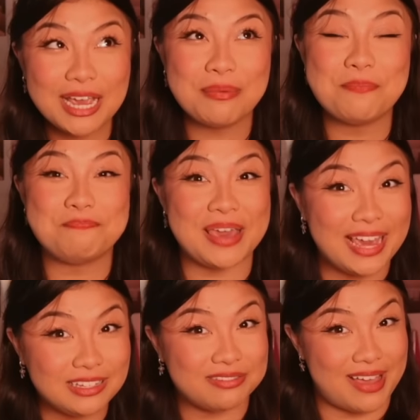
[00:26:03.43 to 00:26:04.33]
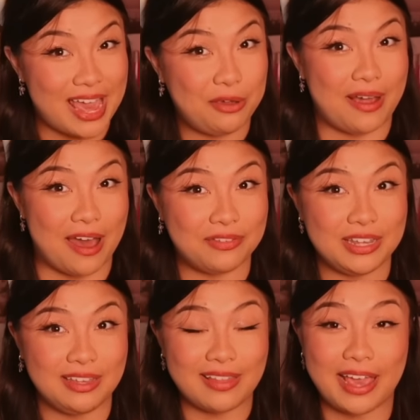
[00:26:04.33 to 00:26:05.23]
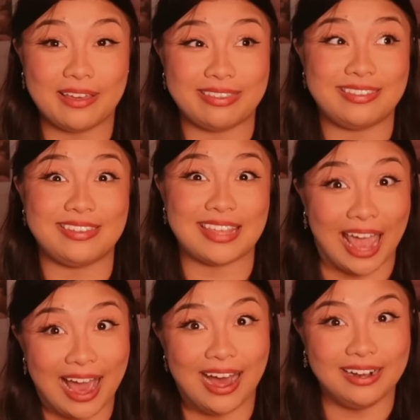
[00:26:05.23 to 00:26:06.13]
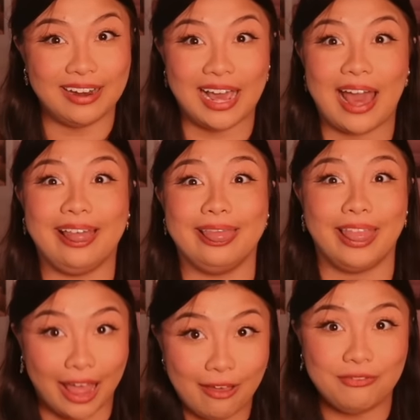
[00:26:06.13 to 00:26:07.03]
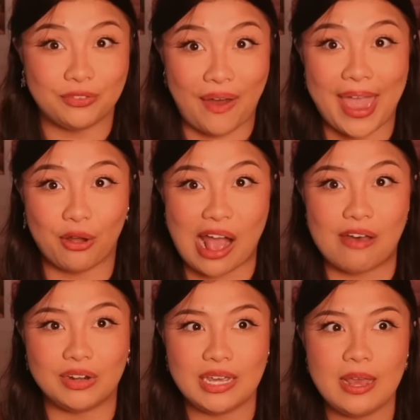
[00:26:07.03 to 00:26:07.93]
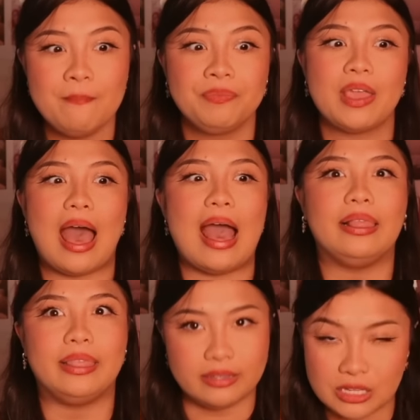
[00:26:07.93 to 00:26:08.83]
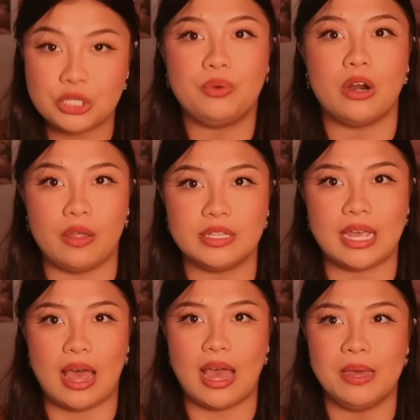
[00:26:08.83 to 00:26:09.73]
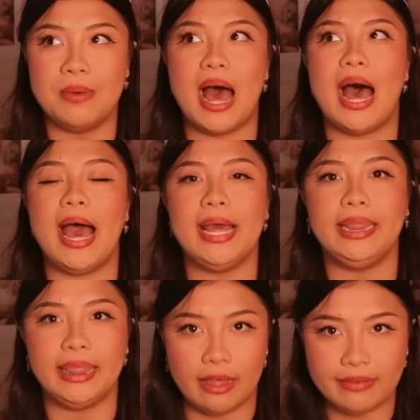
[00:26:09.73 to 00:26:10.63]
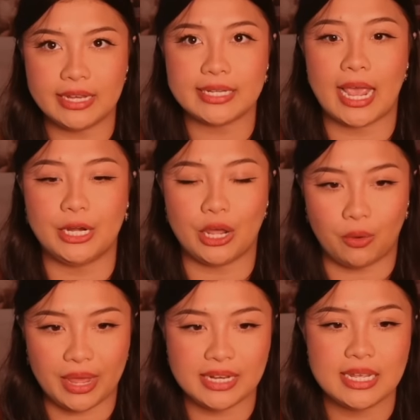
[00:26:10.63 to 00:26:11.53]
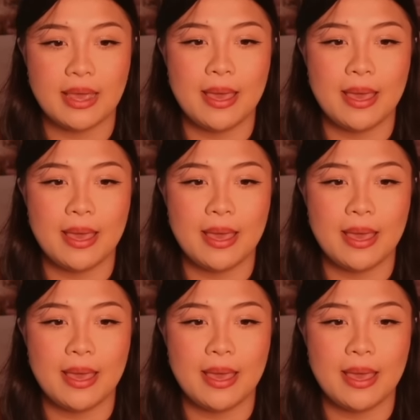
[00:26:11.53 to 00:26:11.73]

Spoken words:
I'm a big Defying Gravity, like, stan. Like, I love Defying Gravity. I listen to it all the time. I love it. I know it.